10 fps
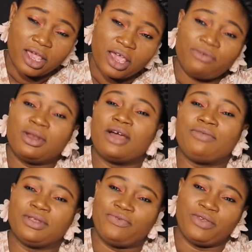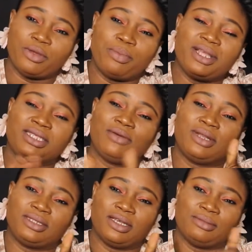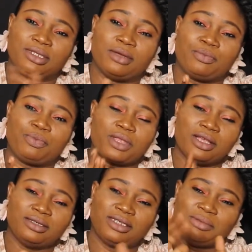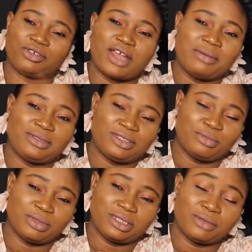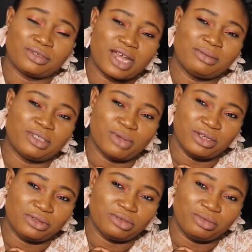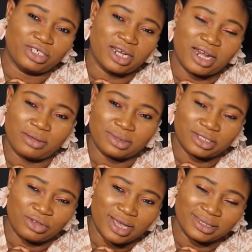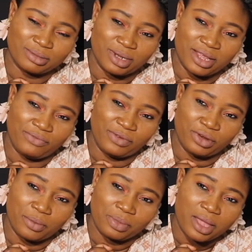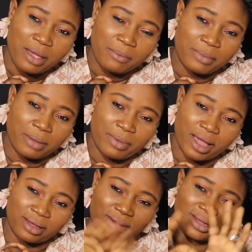If you love this video, please give it a thumbs up. Subscribe to my YouTube channel, and I'll see you guys in my next video. Bye bye.